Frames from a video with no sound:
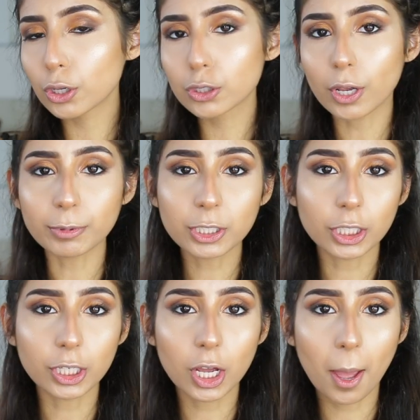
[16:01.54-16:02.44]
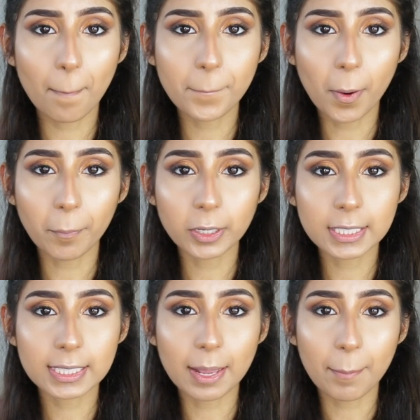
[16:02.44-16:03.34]
So I'm just gonna pop
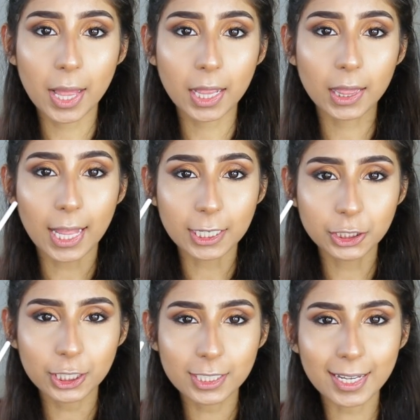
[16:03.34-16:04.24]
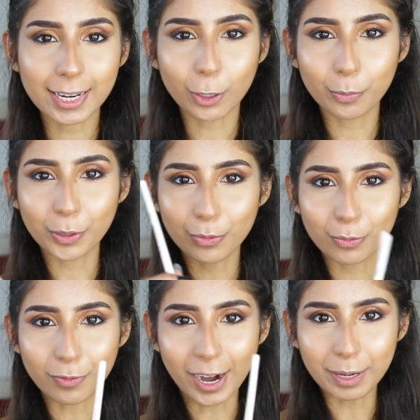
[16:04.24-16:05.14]
on some lashes and I'll be
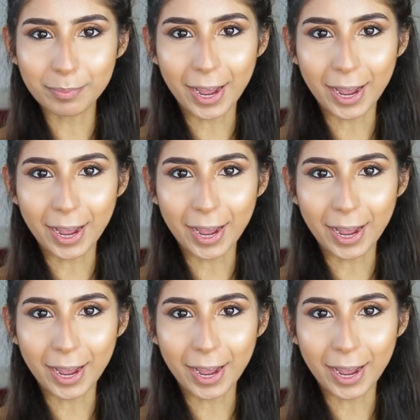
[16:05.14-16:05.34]
right